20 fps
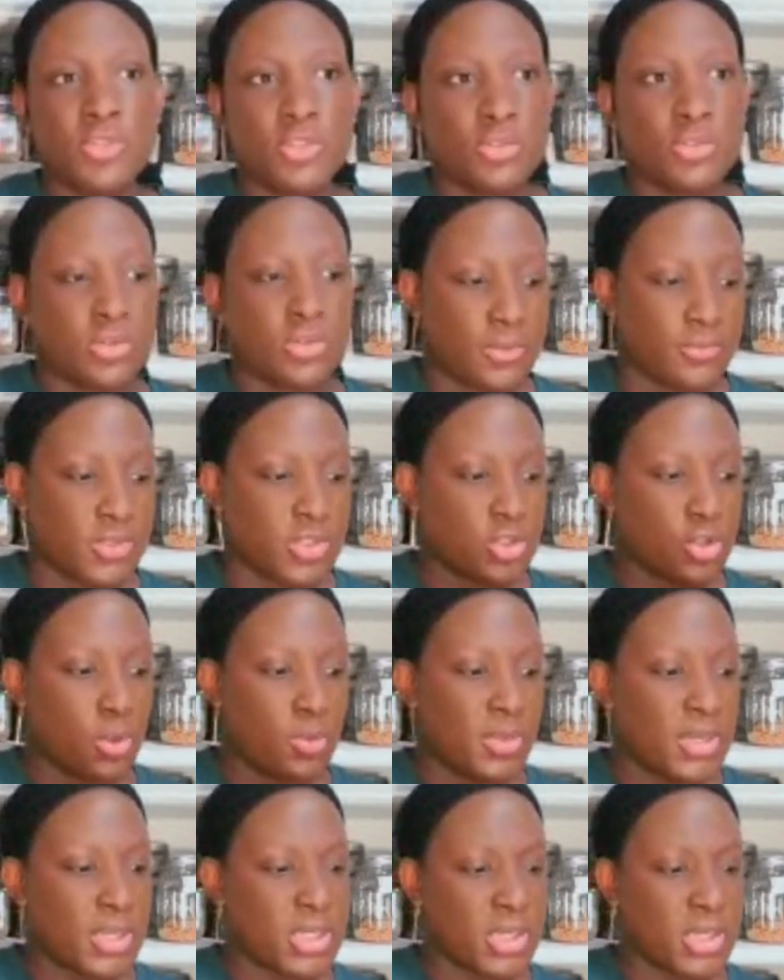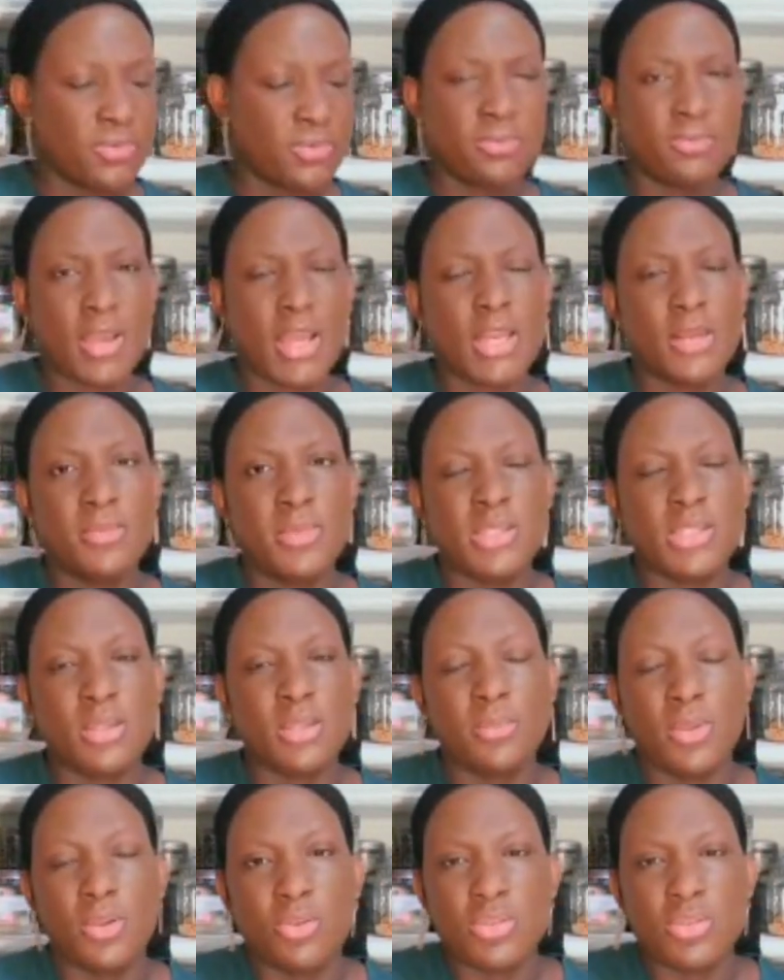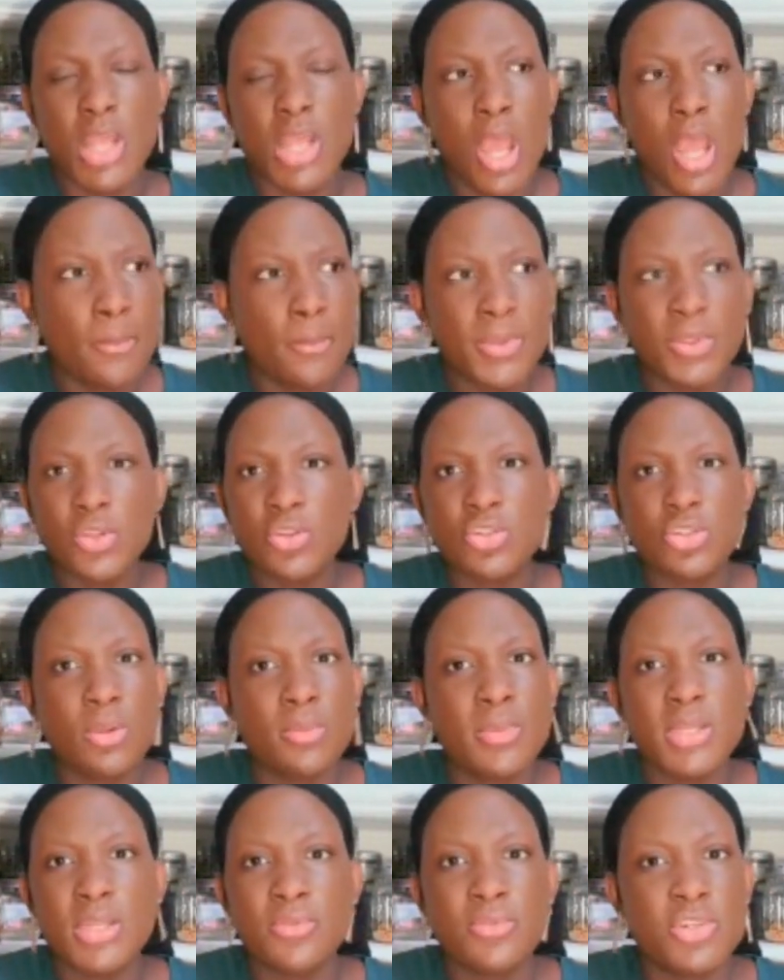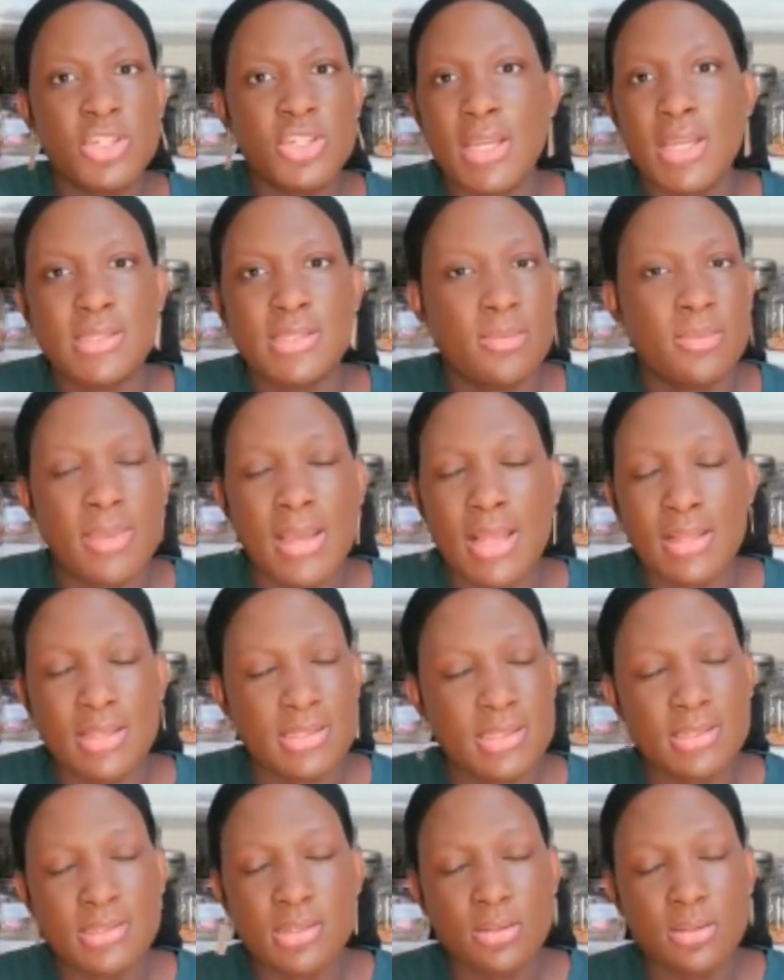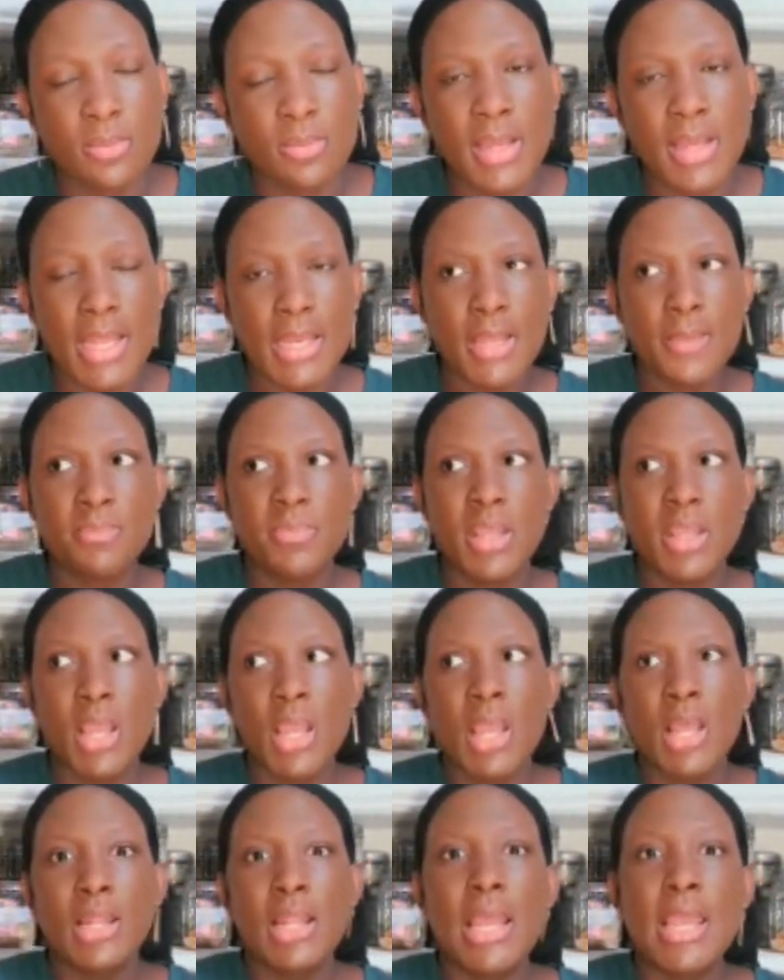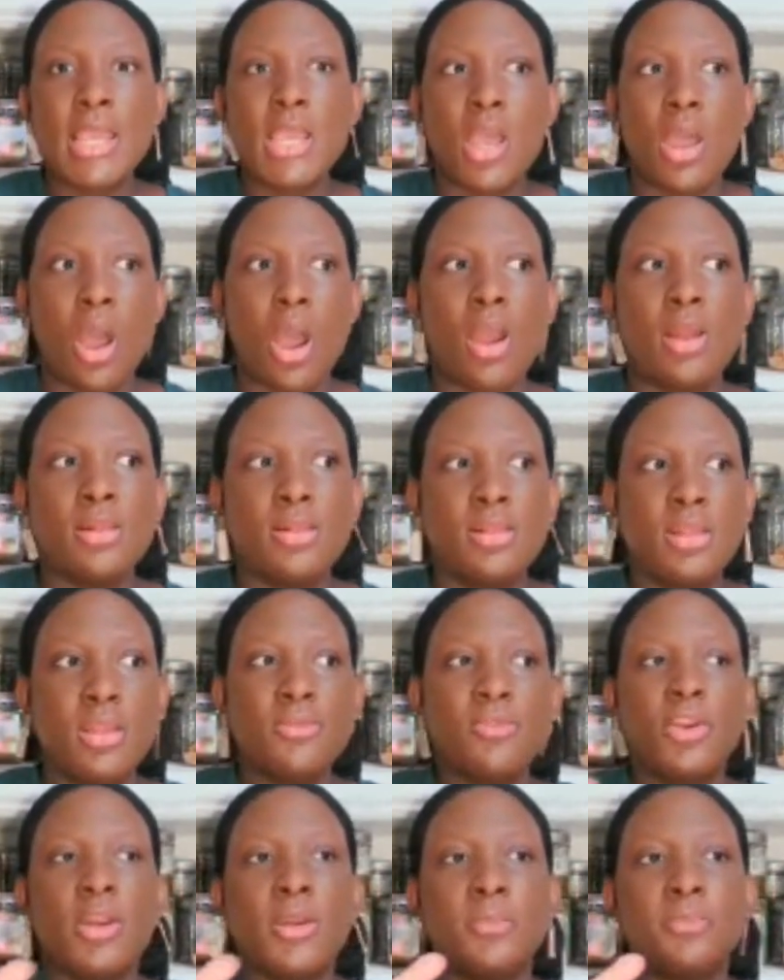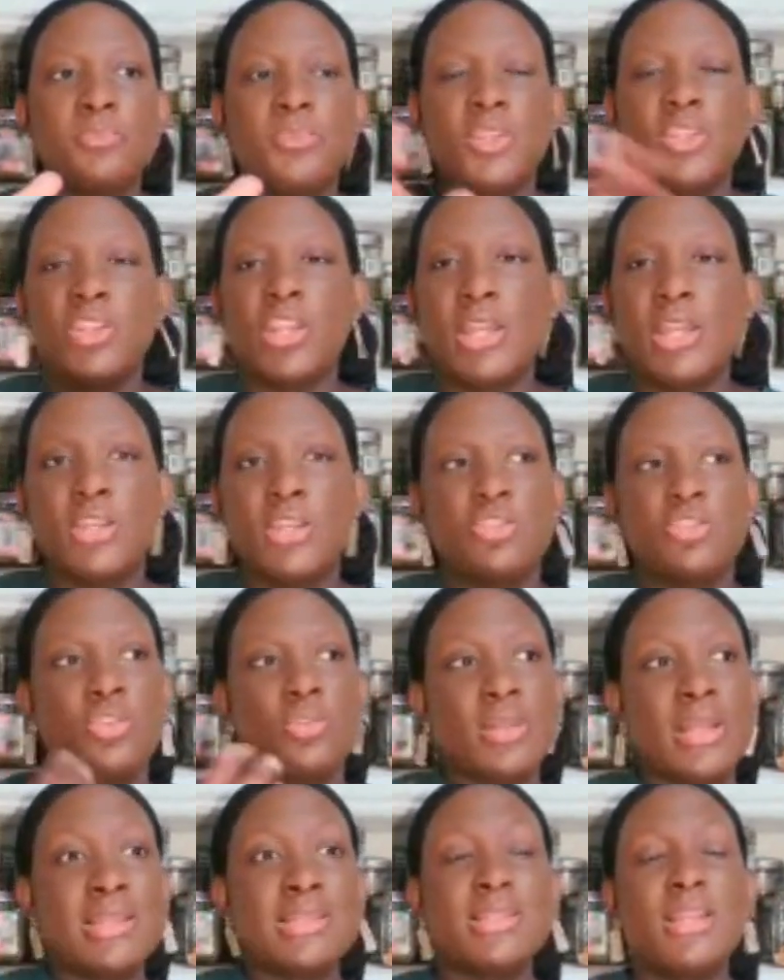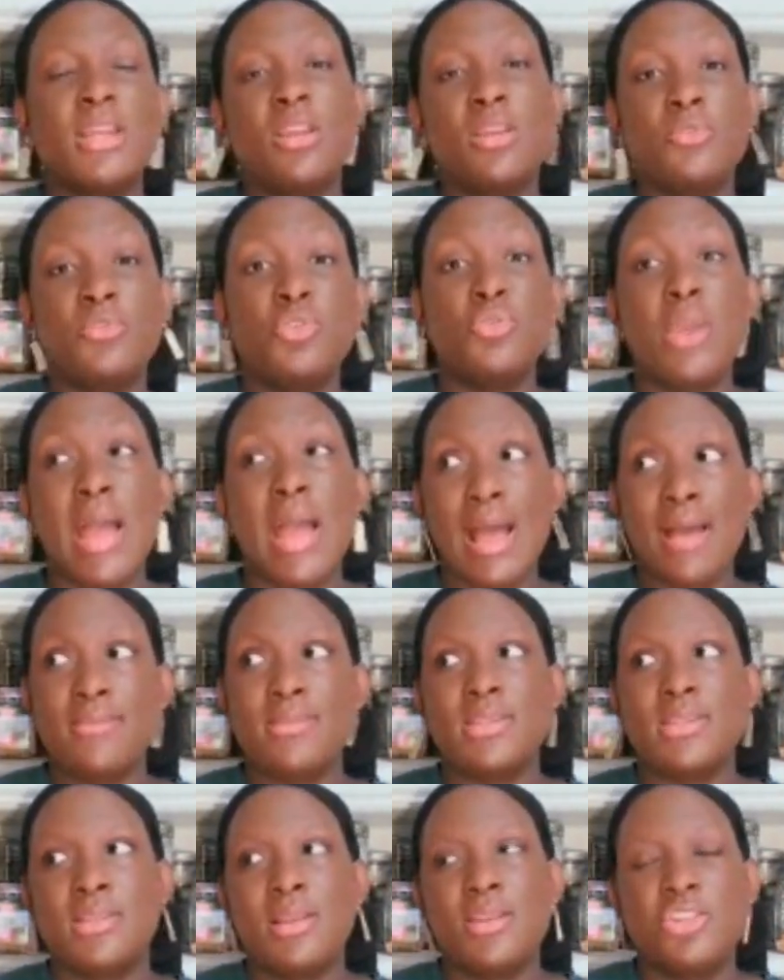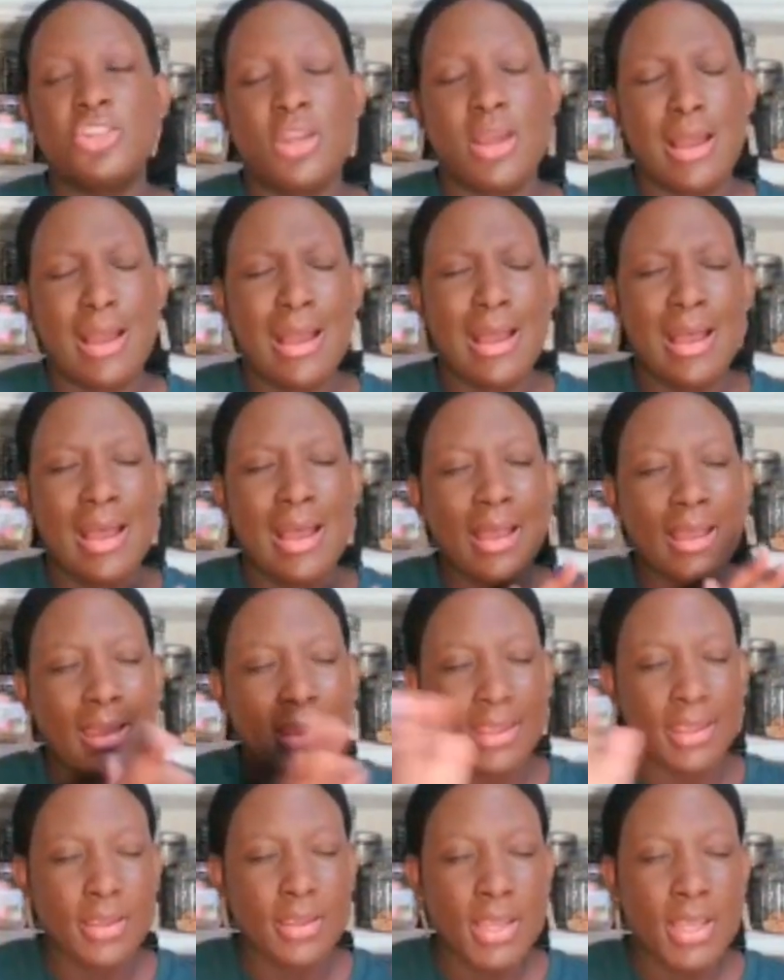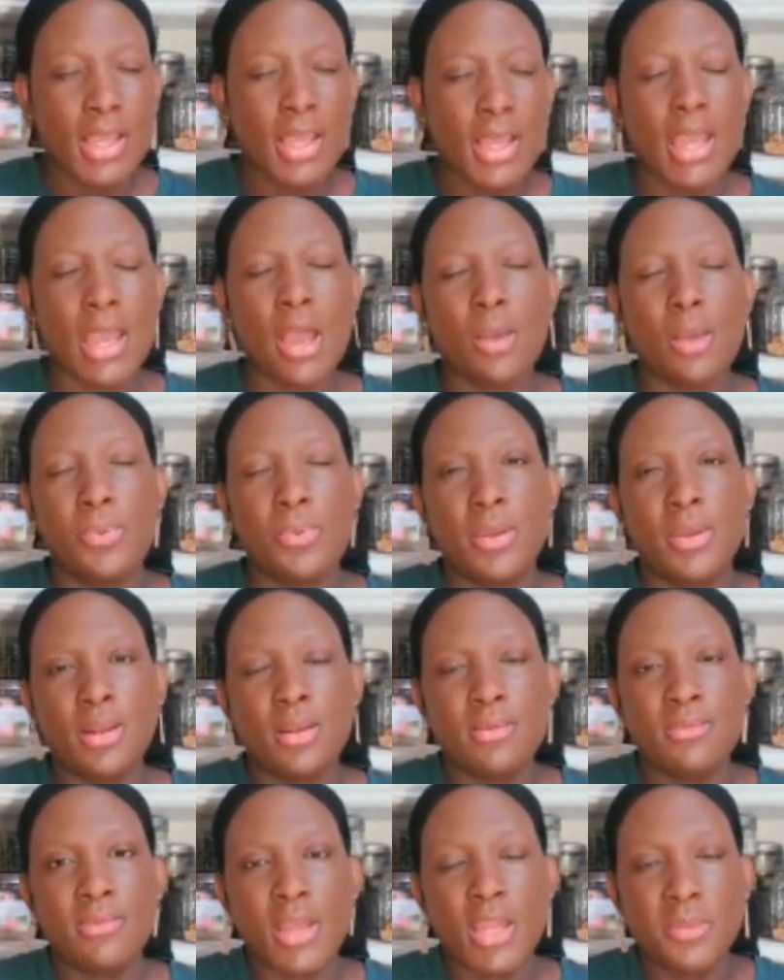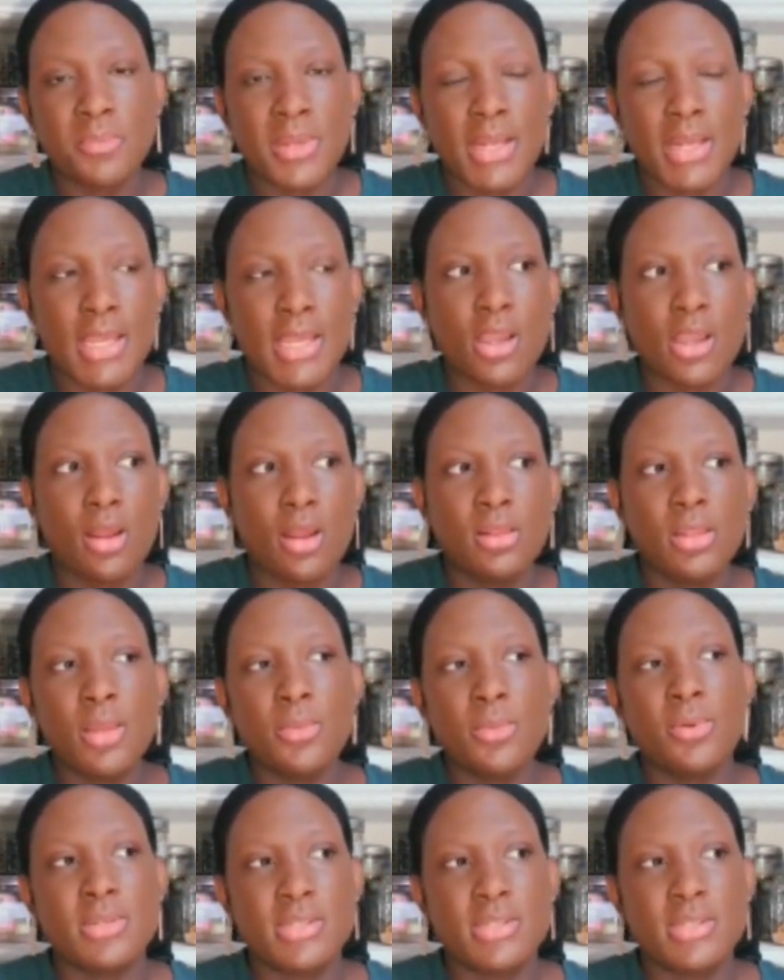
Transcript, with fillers: of so many different vitamins and minerals. But there's so many different checks and balances in the body. Like our liver, like, so let's say if you have such a high output of vitamin A, our liver is